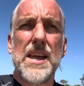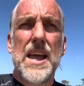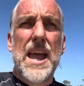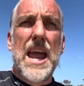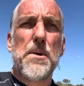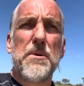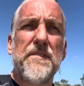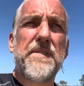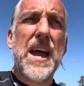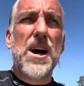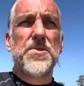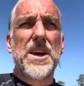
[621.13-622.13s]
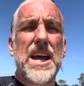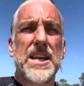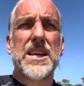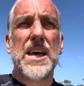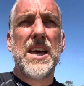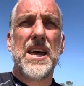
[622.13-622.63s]
and we found that
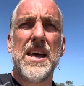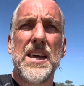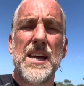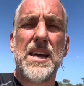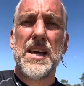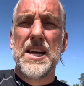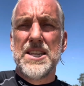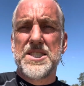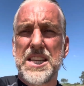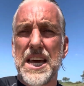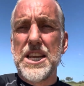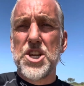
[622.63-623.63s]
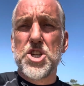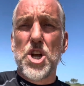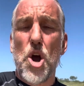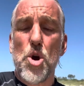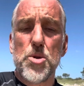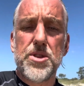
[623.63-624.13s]
studies
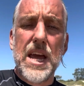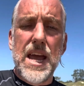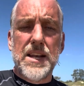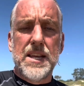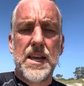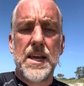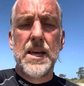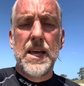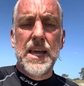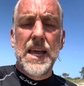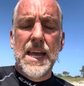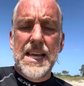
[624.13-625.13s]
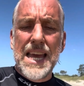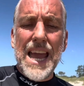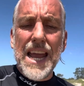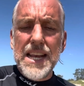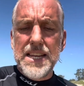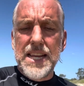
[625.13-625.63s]
showed that
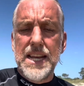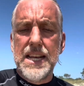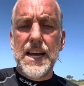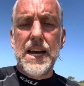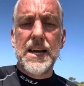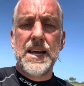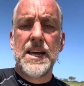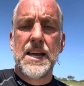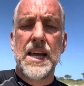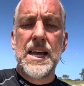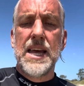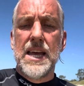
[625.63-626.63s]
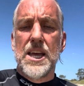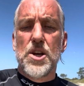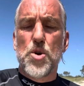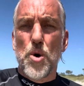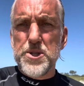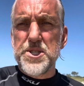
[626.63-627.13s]
Candida
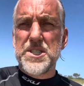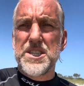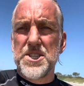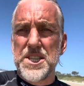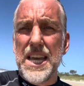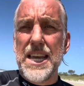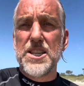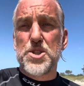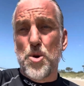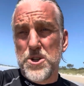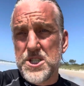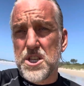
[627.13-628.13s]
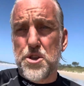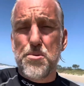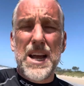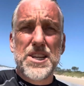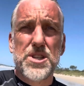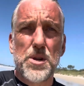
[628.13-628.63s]
causes disease, causes
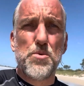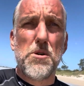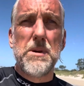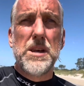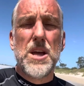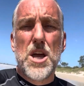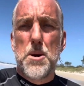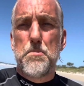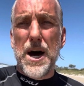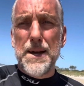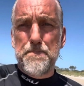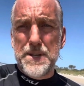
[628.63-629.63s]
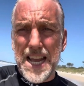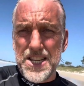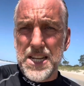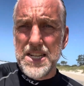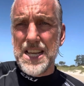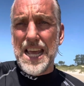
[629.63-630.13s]
thrush in women by
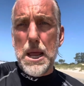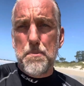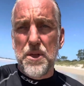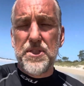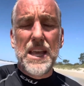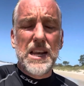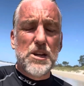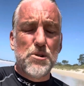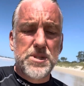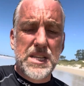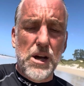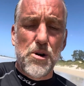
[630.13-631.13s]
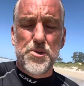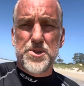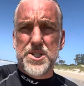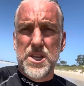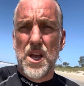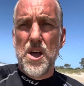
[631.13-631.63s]
attaching to epithelial
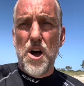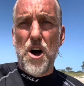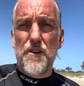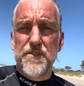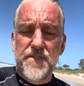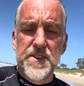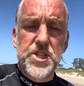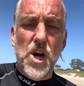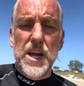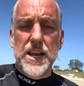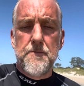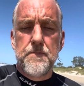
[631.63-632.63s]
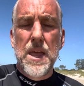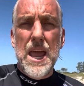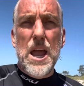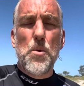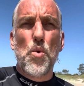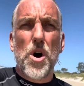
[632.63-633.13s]
cells of the vagina.
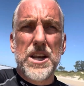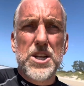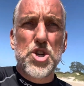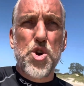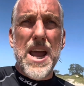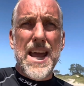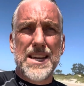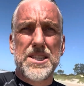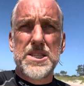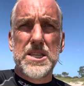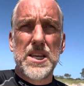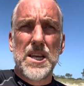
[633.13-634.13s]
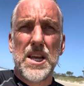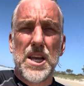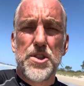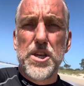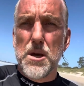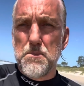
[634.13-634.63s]
And what attracts
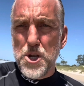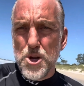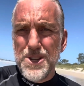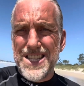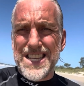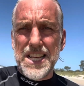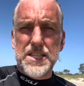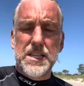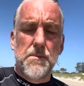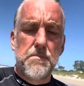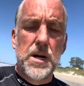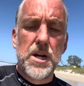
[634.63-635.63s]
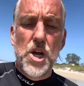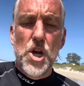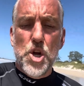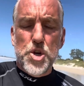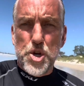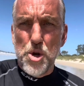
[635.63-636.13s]
the immune system
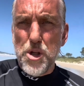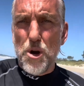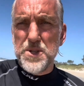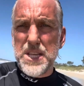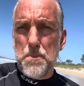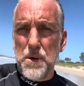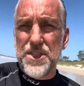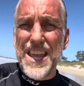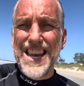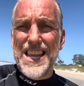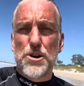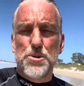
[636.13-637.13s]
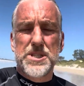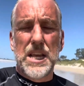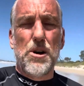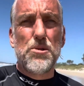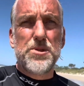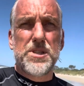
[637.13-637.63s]
to those epithelial
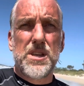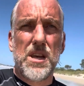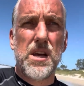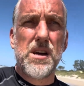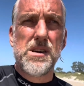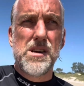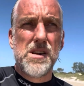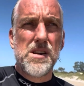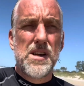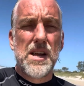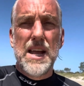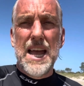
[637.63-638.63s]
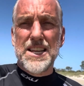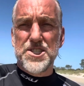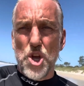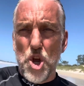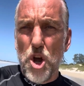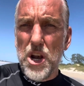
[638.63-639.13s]
cells as the
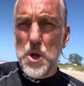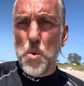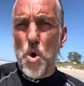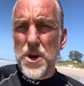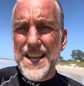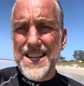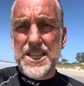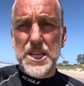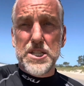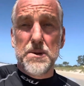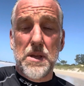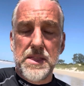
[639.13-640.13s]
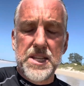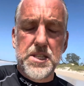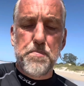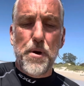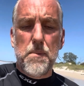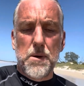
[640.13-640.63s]
early warning system that there's a
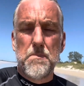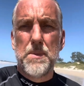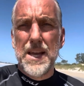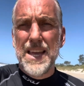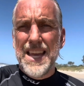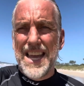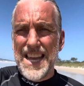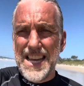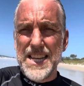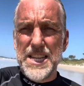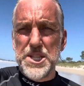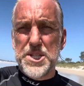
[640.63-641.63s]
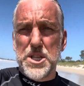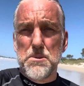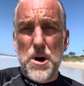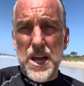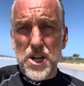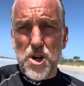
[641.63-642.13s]
problem is the
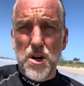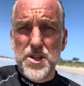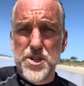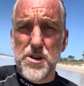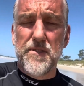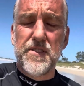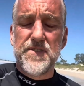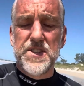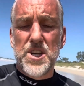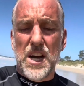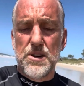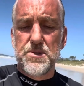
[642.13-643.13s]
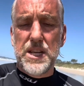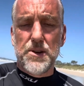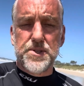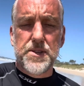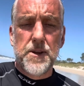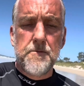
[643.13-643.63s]
mitochondria of the vaginal
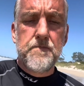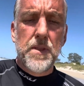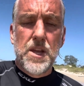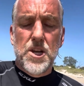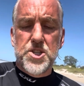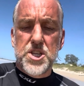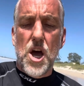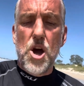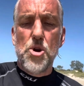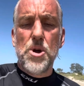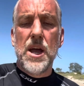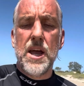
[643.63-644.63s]
cells. So